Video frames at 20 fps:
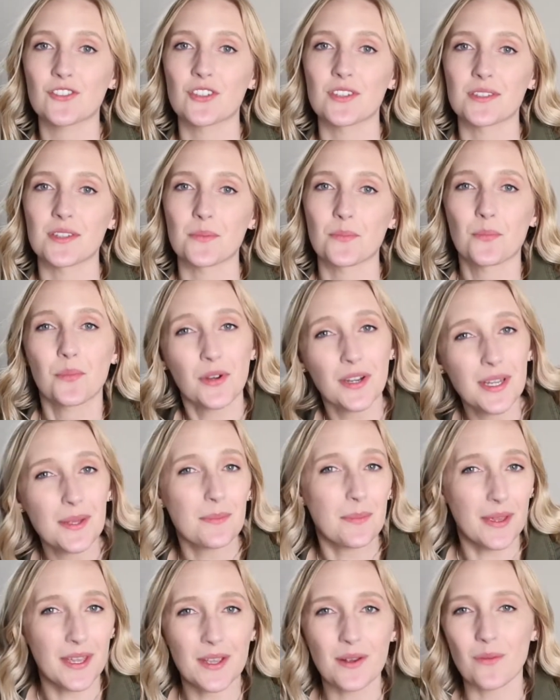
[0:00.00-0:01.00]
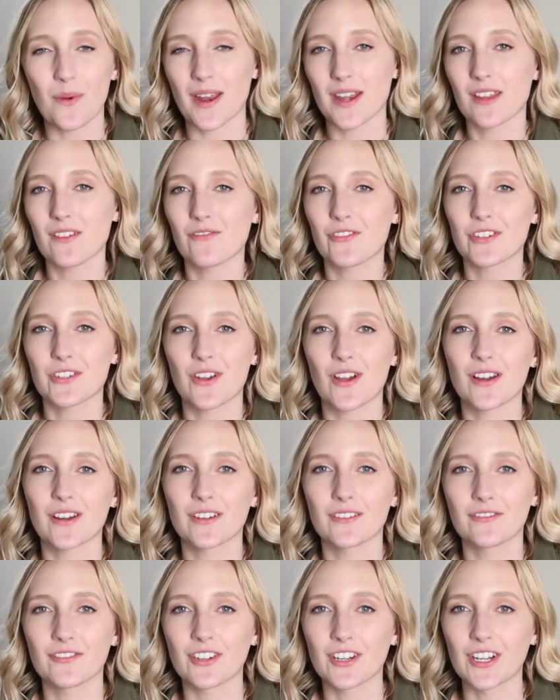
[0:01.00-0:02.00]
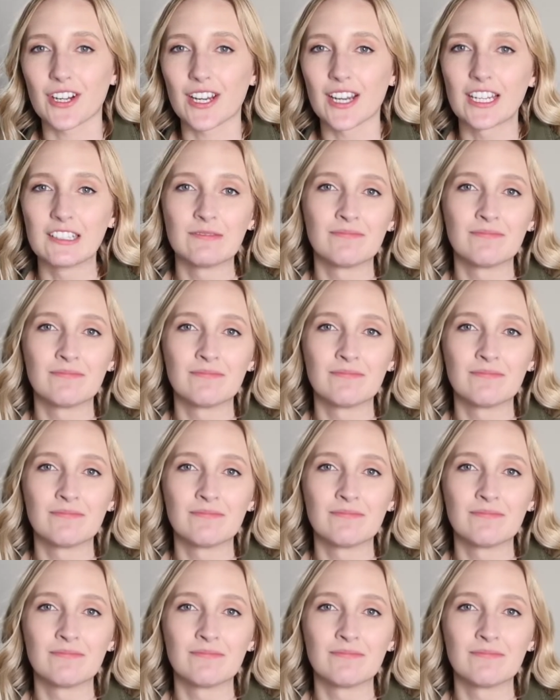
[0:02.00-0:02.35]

she's a pretty big wedding photographer